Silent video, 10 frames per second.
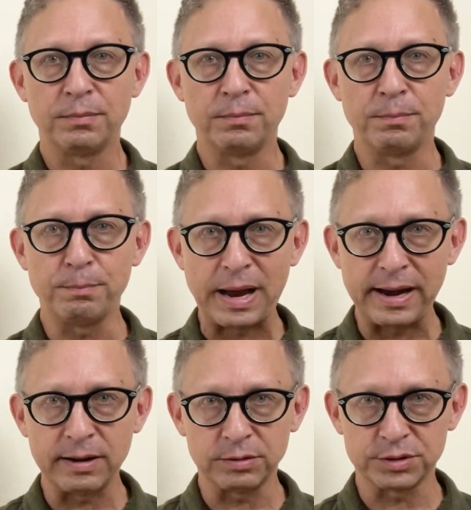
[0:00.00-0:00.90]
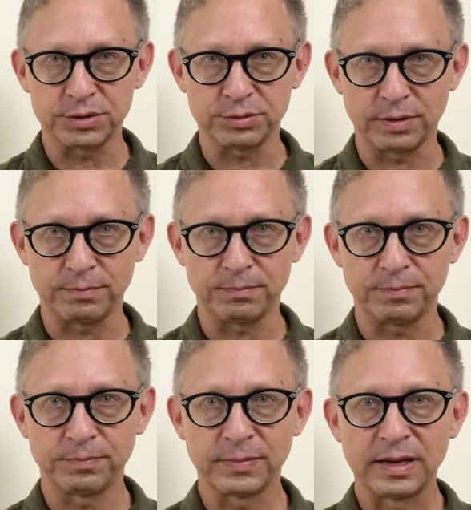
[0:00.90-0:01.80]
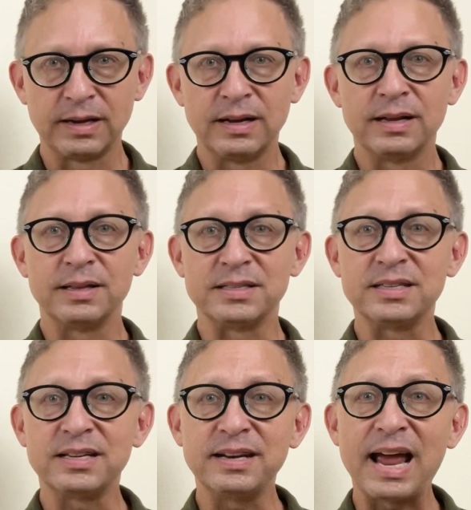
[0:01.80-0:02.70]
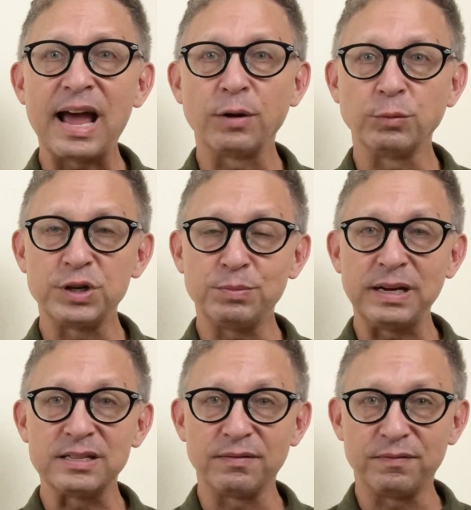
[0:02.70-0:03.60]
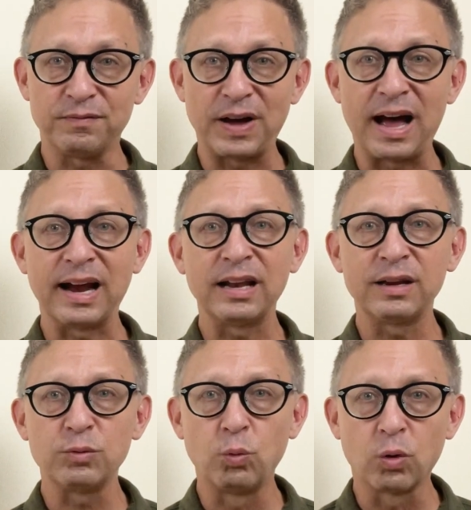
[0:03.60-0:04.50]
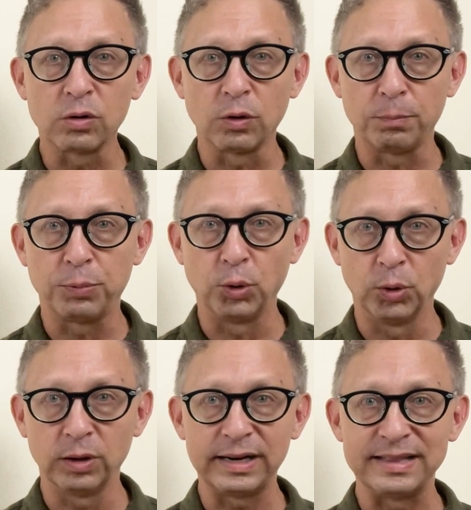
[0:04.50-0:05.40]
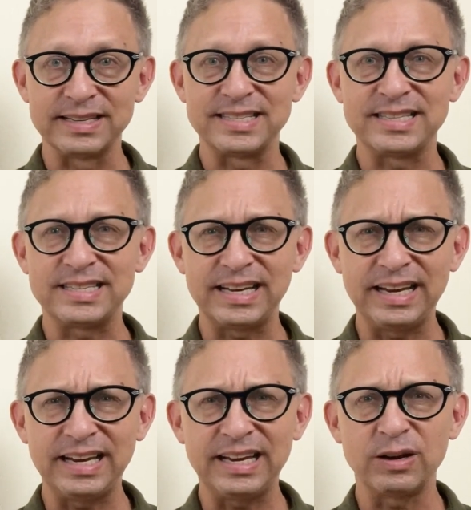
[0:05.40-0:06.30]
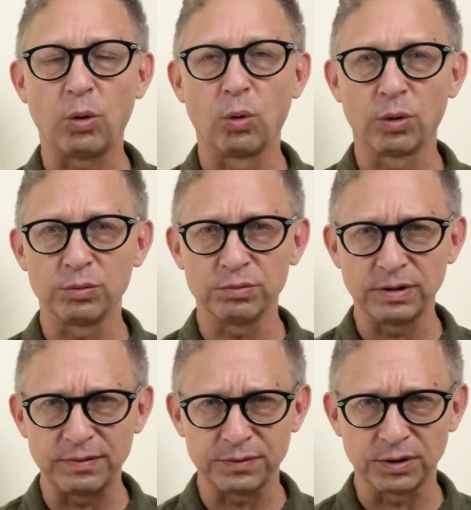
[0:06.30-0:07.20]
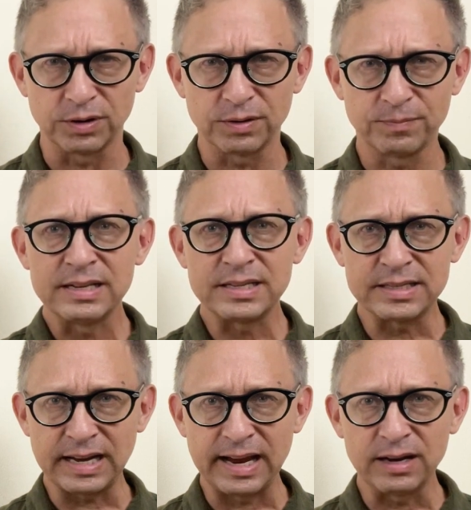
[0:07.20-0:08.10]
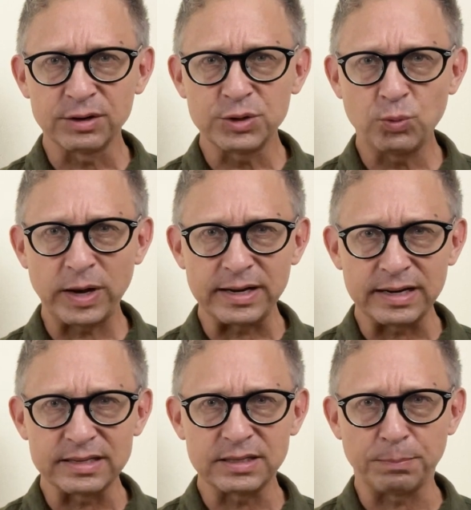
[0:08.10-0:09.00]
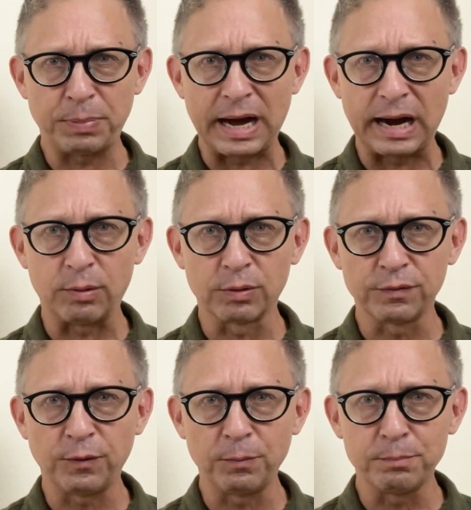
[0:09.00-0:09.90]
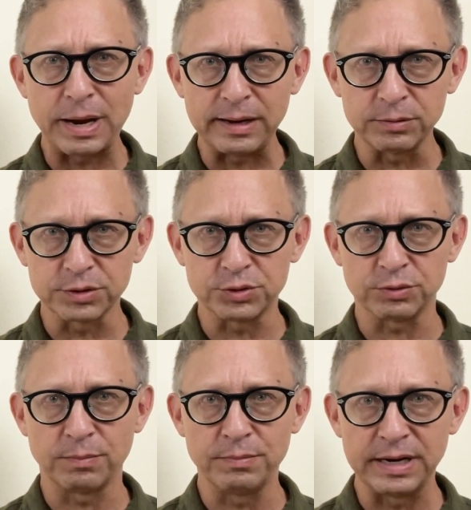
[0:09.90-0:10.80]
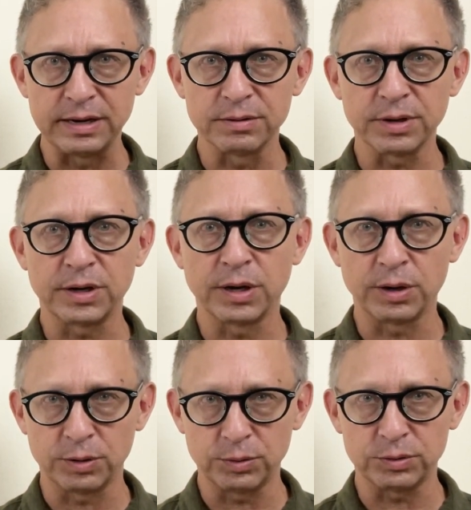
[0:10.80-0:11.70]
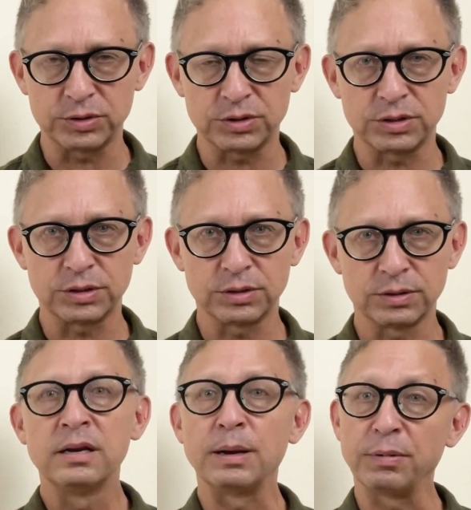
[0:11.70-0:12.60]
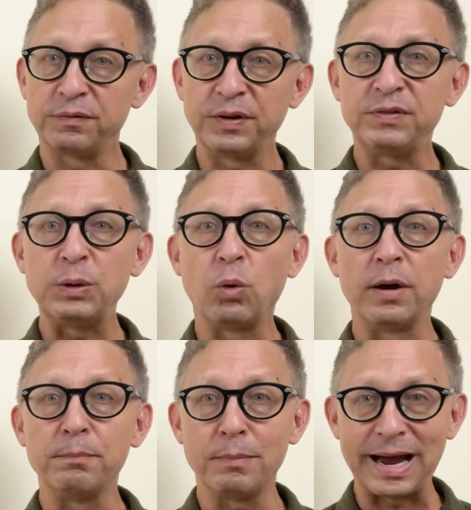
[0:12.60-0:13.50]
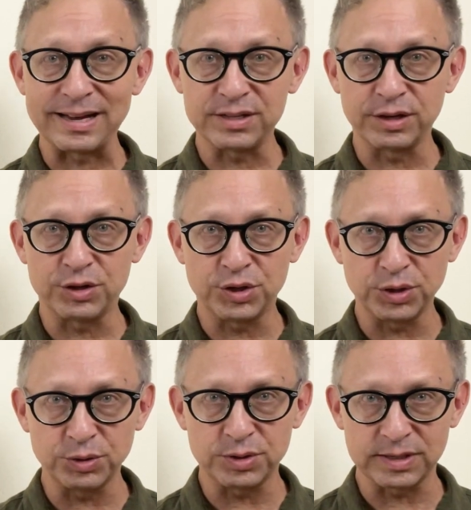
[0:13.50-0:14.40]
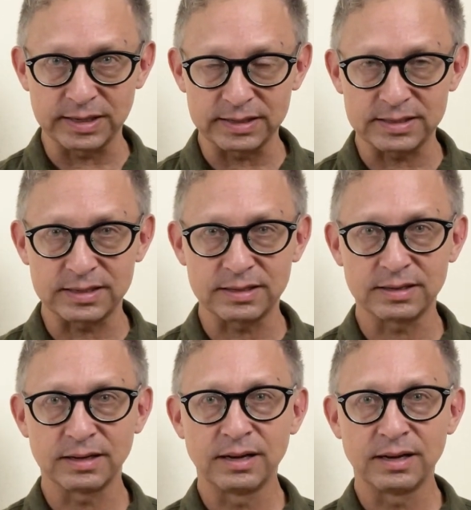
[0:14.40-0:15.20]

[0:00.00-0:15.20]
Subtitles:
Maelstrom. This is a noun which means a violent whirlpool in the sea or river. Sailors witnessed a powerful maelstrom near the coast. Number 51, Massachusetts.